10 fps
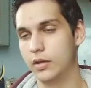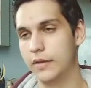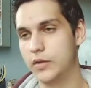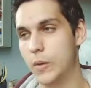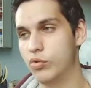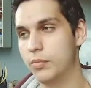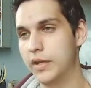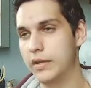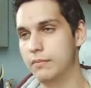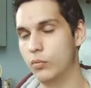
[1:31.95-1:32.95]
I think I'll
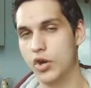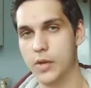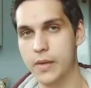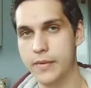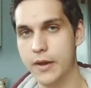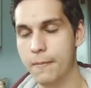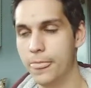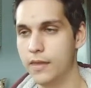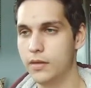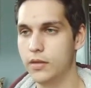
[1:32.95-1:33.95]
probably work a bit better.
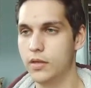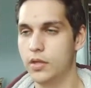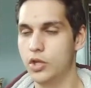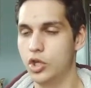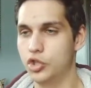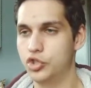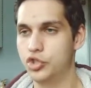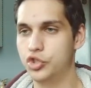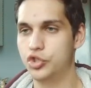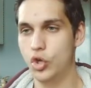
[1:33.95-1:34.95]

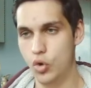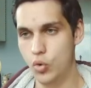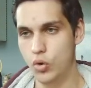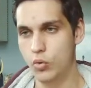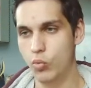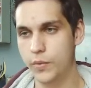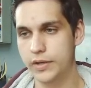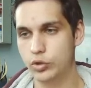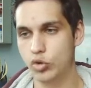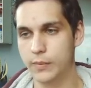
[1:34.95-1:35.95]
So what we're
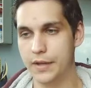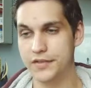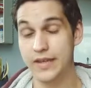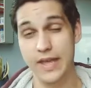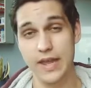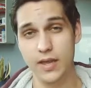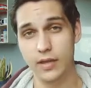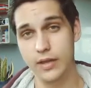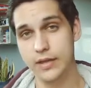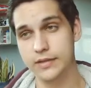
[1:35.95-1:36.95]
going to talk about today
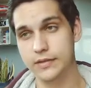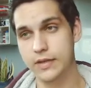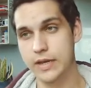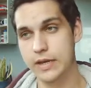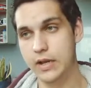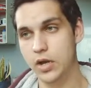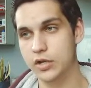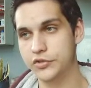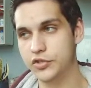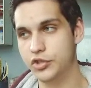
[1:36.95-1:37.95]
is the
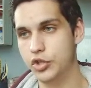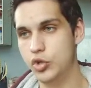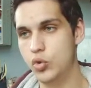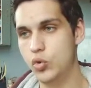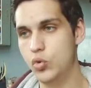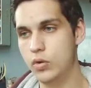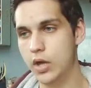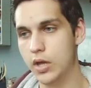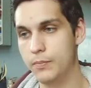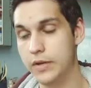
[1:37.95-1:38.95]
last two
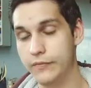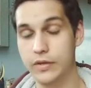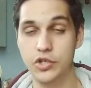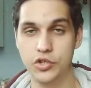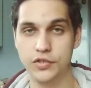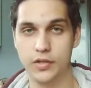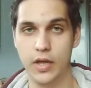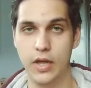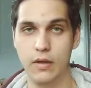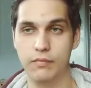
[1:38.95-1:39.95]
big features that
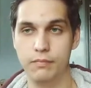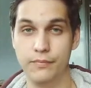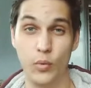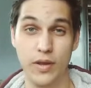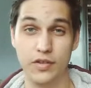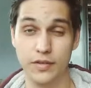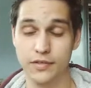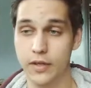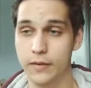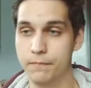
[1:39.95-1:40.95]
I've built into this
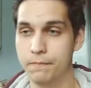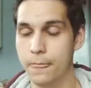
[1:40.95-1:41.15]
thing.